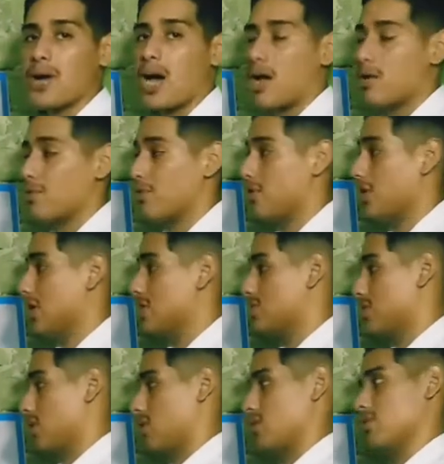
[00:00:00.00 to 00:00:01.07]
I don't think
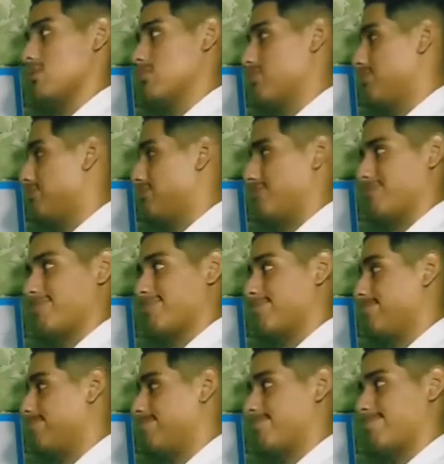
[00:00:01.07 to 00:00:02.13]
so.
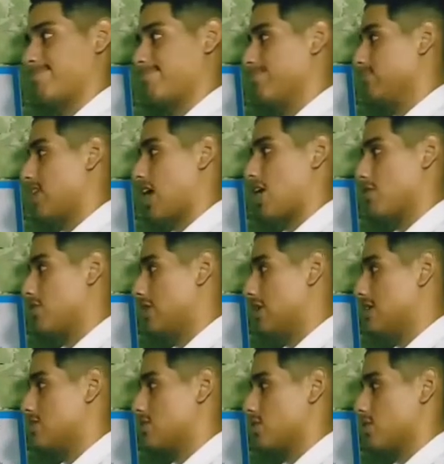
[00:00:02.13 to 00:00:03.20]
I don't
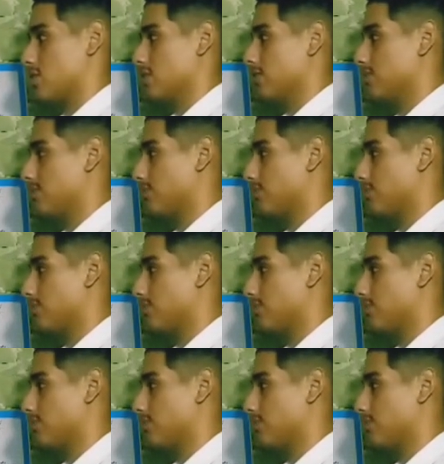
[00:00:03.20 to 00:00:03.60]
think so.